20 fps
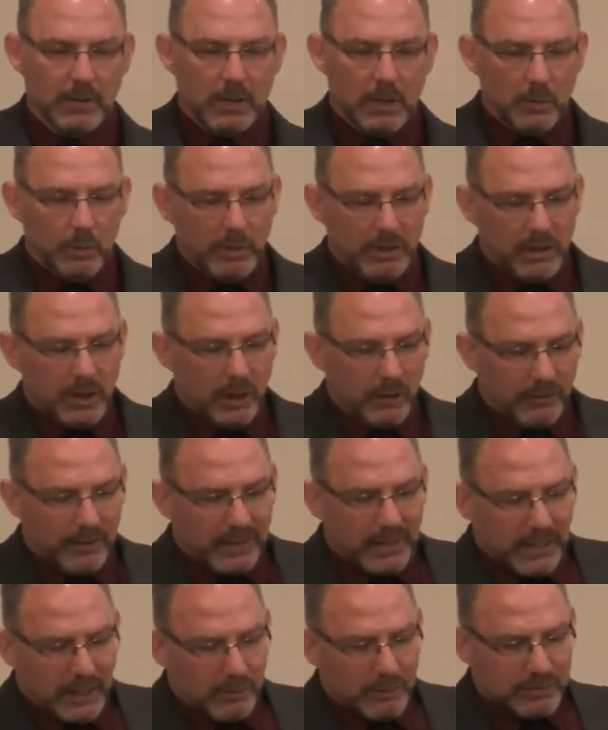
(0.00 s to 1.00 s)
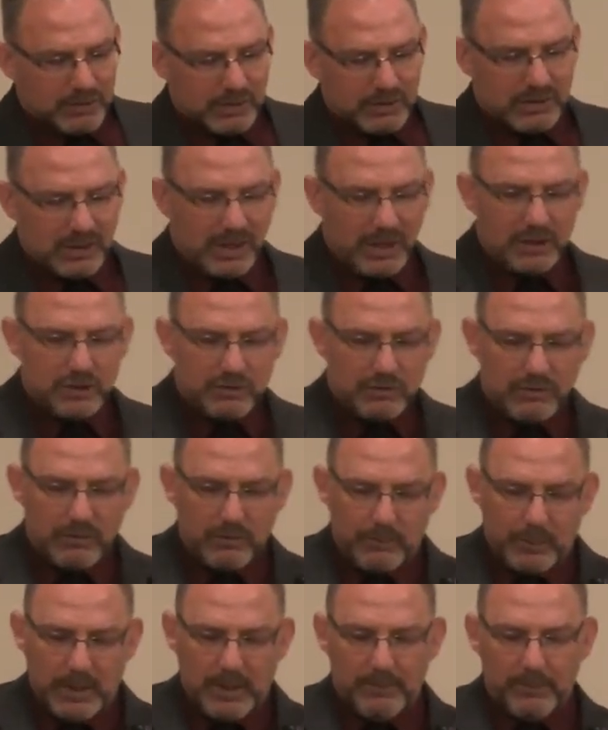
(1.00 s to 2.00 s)
We know that he was a teacher of the
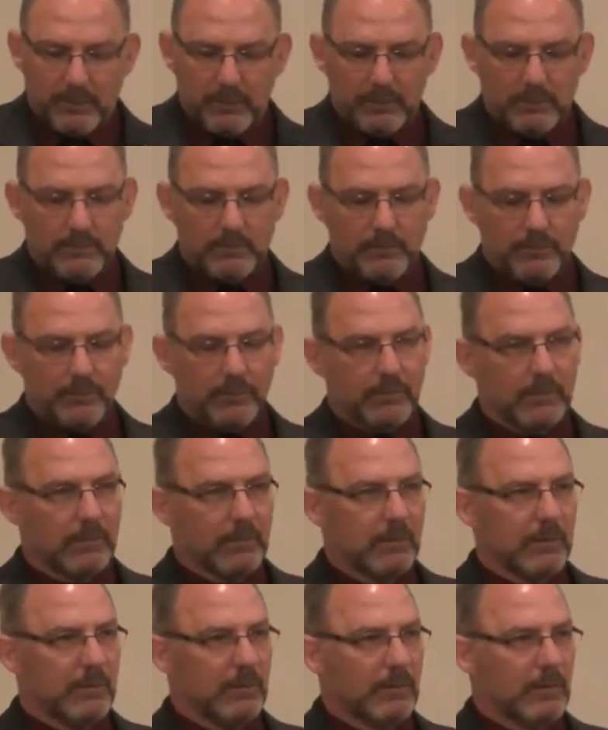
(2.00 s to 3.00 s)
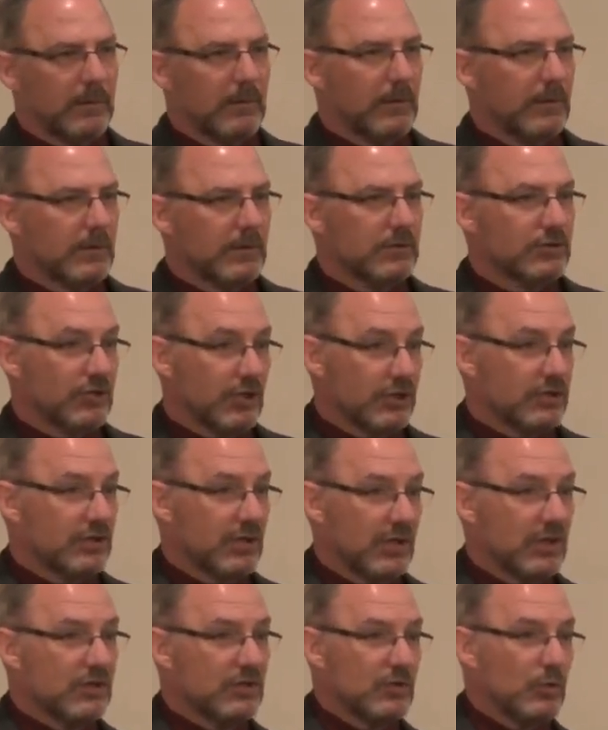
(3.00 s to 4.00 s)
people, just
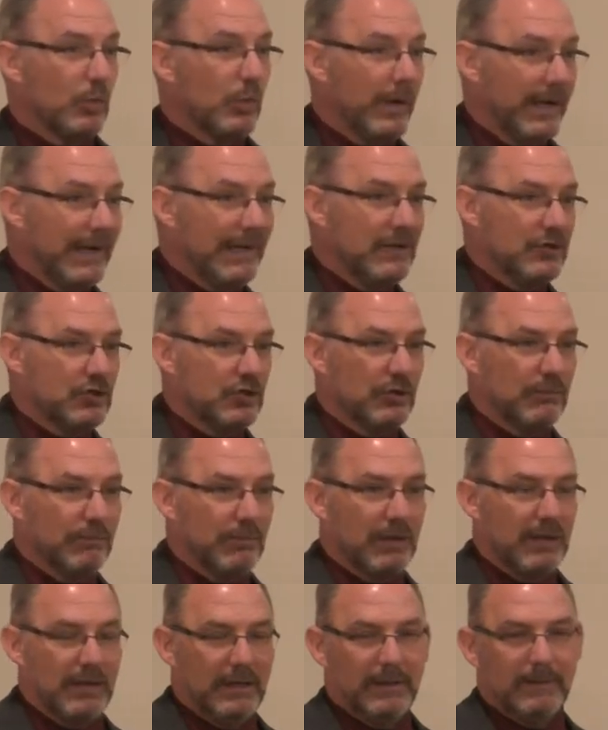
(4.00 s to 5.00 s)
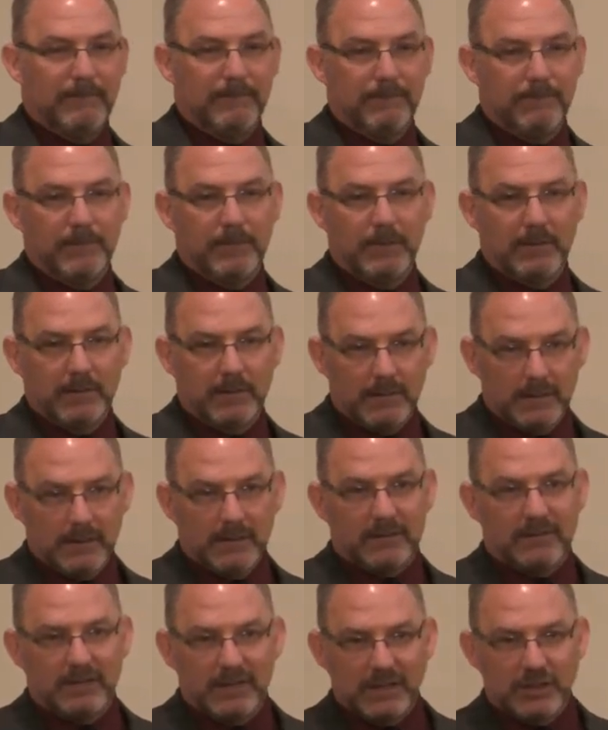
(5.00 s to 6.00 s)
as we should be a
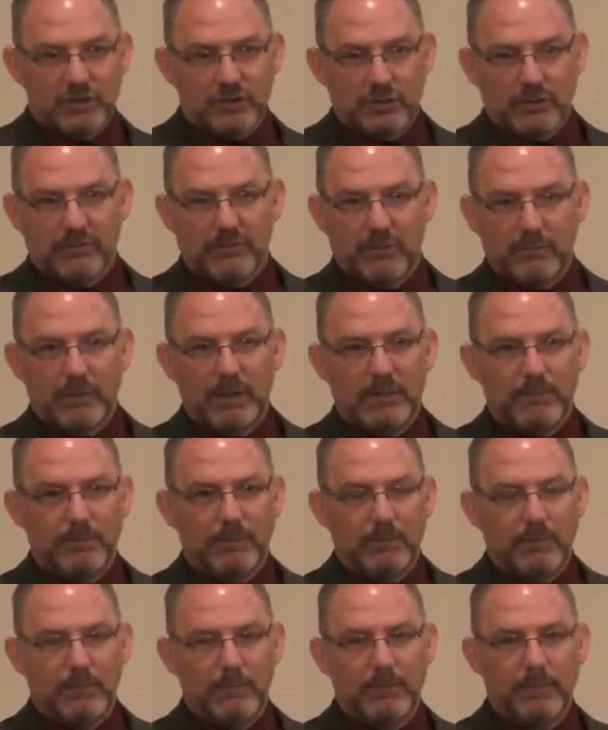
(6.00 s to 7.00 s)
teacher of the people.